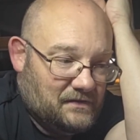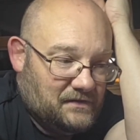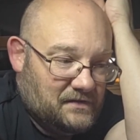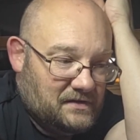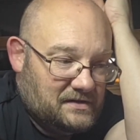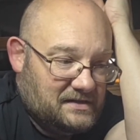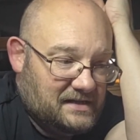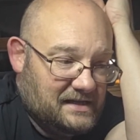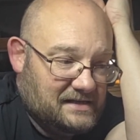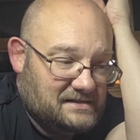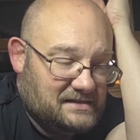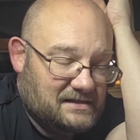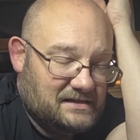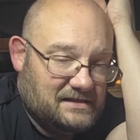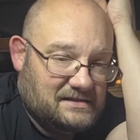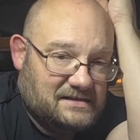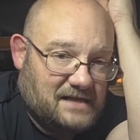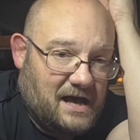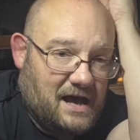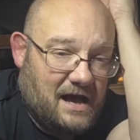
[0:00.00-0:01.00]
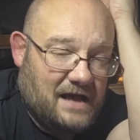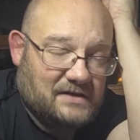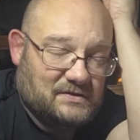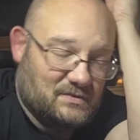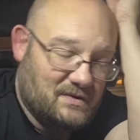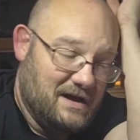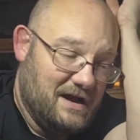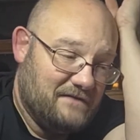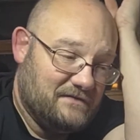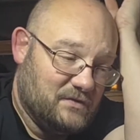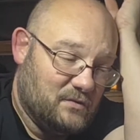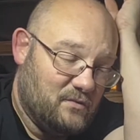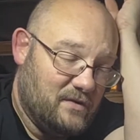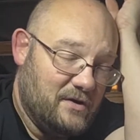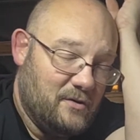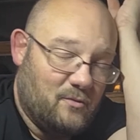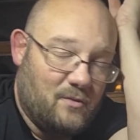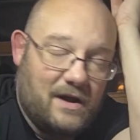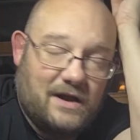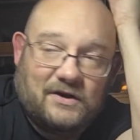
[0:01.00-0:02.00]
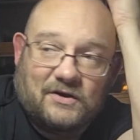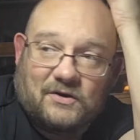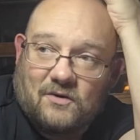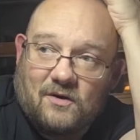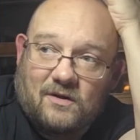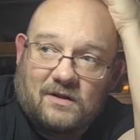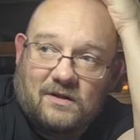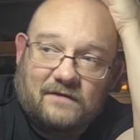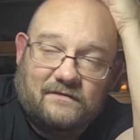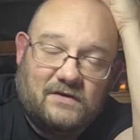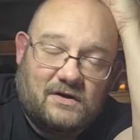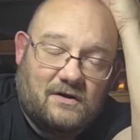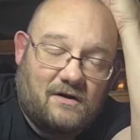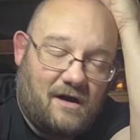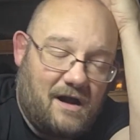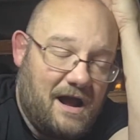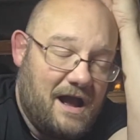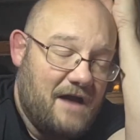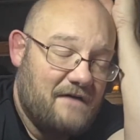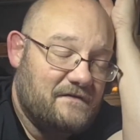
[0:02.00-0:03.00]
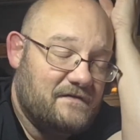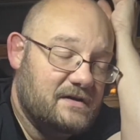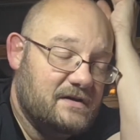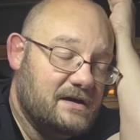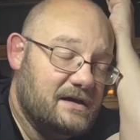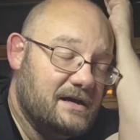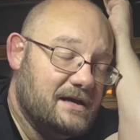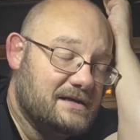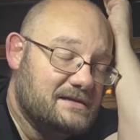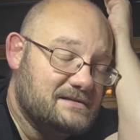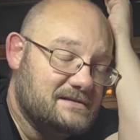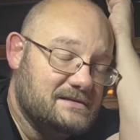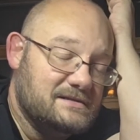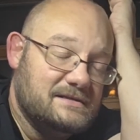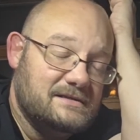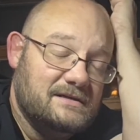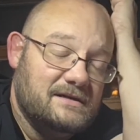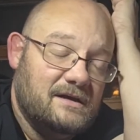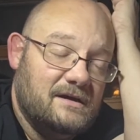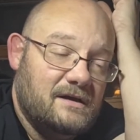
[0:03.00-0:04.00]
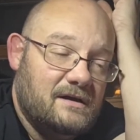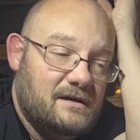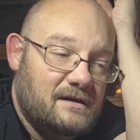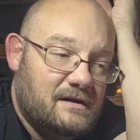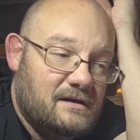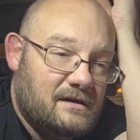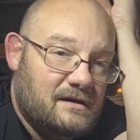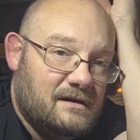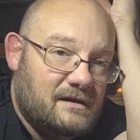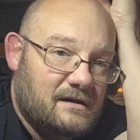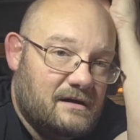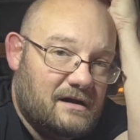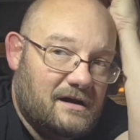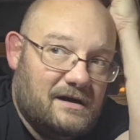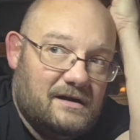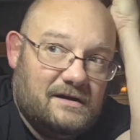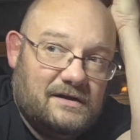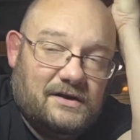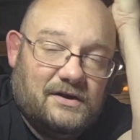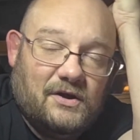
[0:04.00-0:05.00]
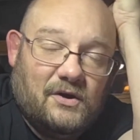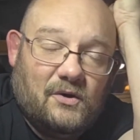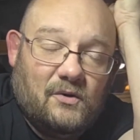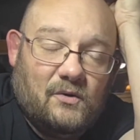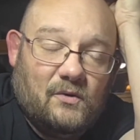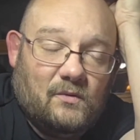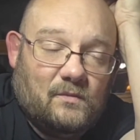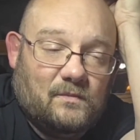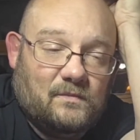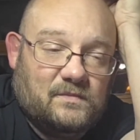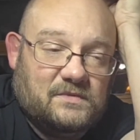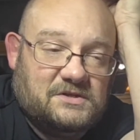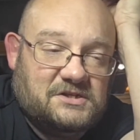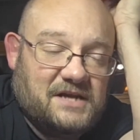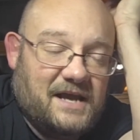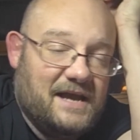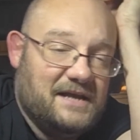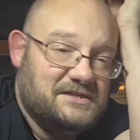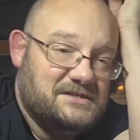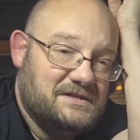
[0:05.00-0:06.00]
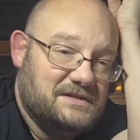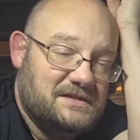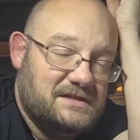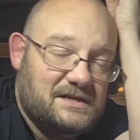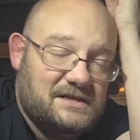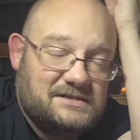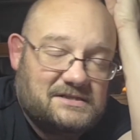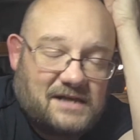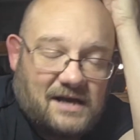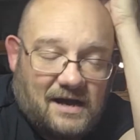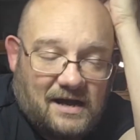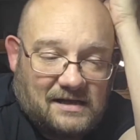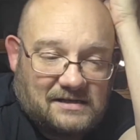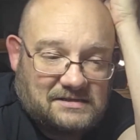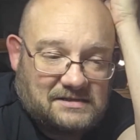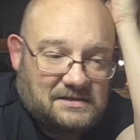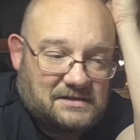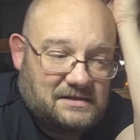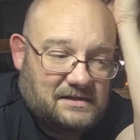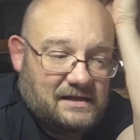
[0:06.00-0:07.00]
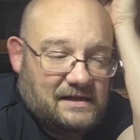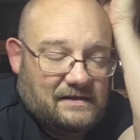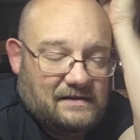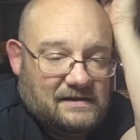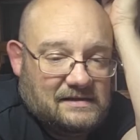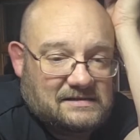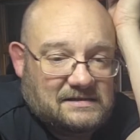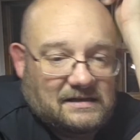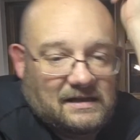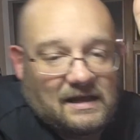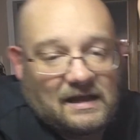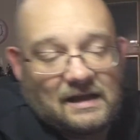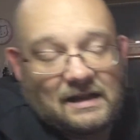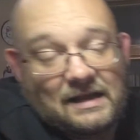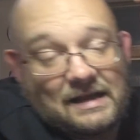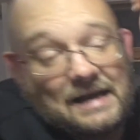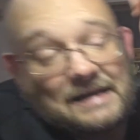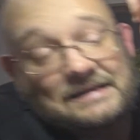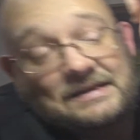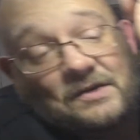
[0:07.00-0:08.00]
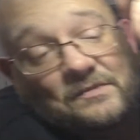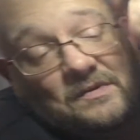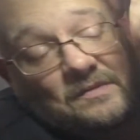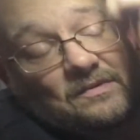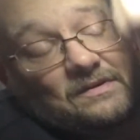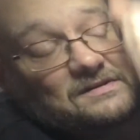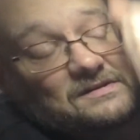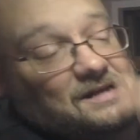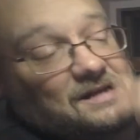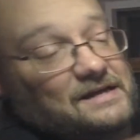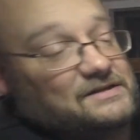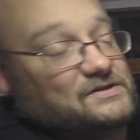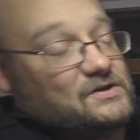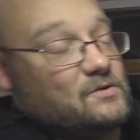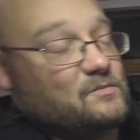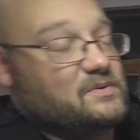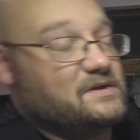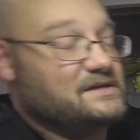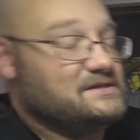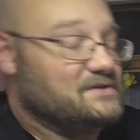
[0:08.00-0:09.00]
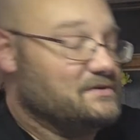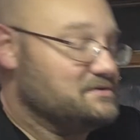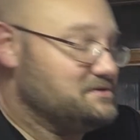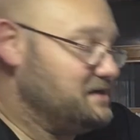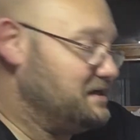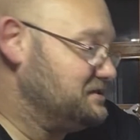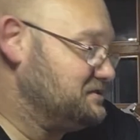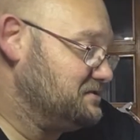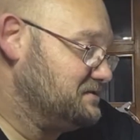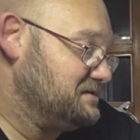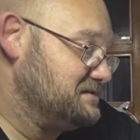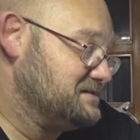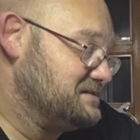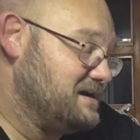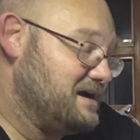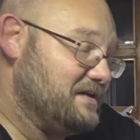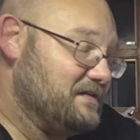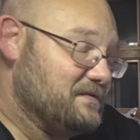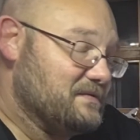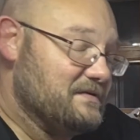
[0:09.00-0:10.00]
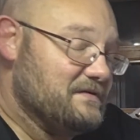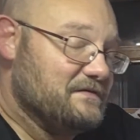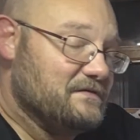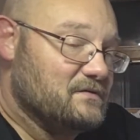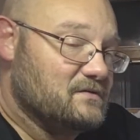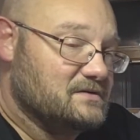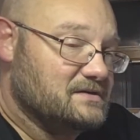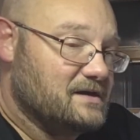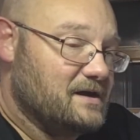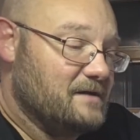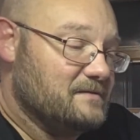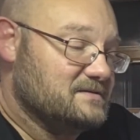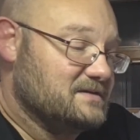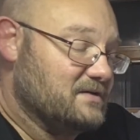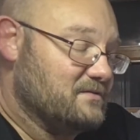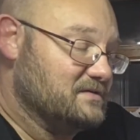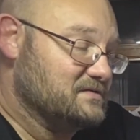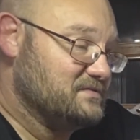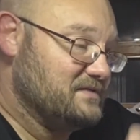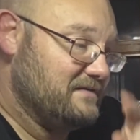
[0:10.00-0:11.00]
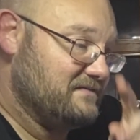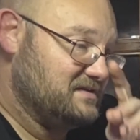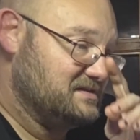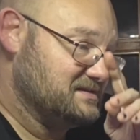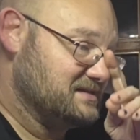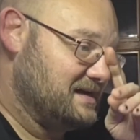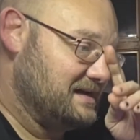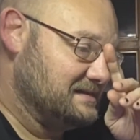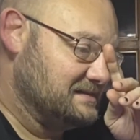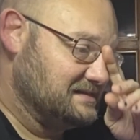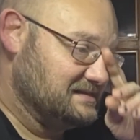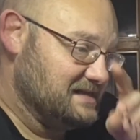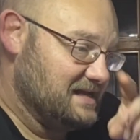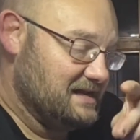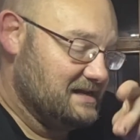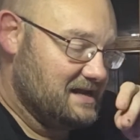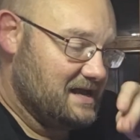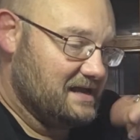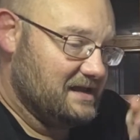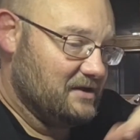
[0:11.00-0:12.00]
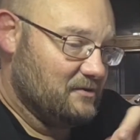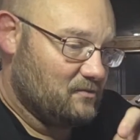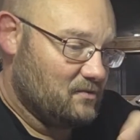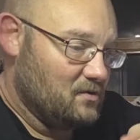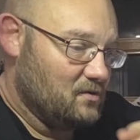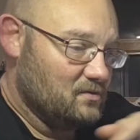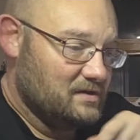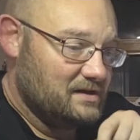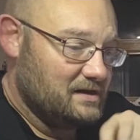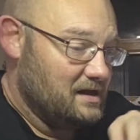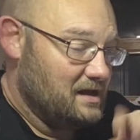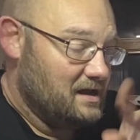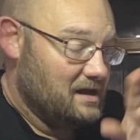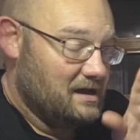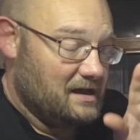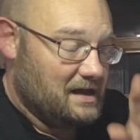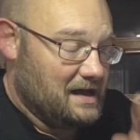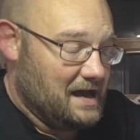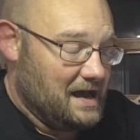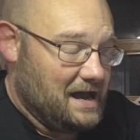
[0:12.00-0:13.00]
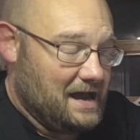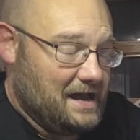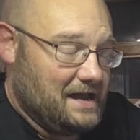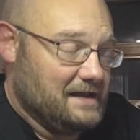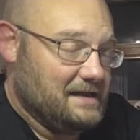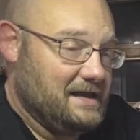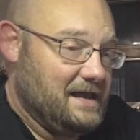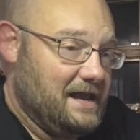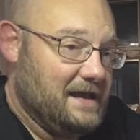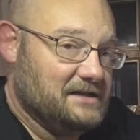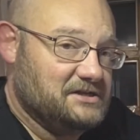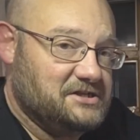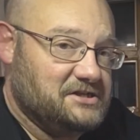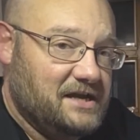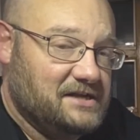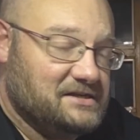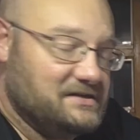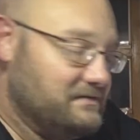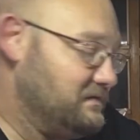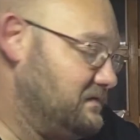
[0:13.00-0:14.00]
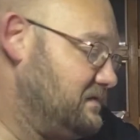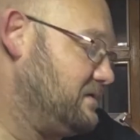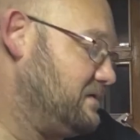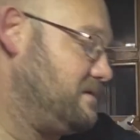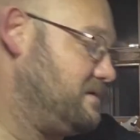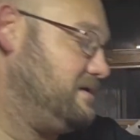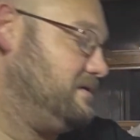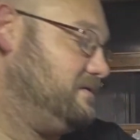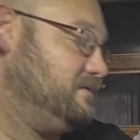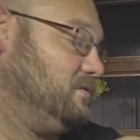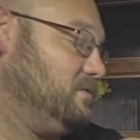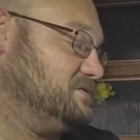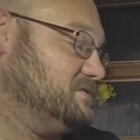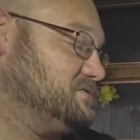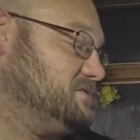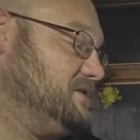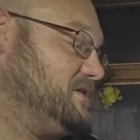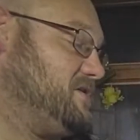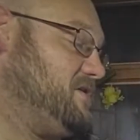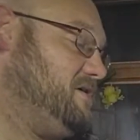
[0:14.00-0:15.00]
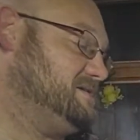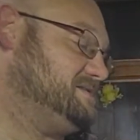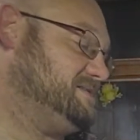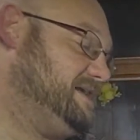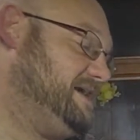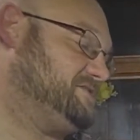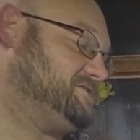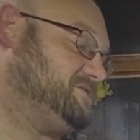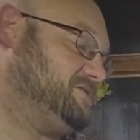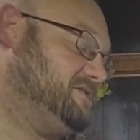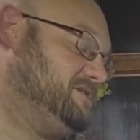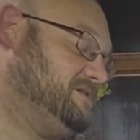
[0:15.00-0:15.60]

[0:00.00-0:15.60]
decent designs where I have to re-render all of your graphics and, you know, changing this constantly, this and that. Like, I tell people, I was like, please don't change your design 3 or 4 times. Like, once we have a design set and I get rolling, I can't change everything around, or it's going to cost extra.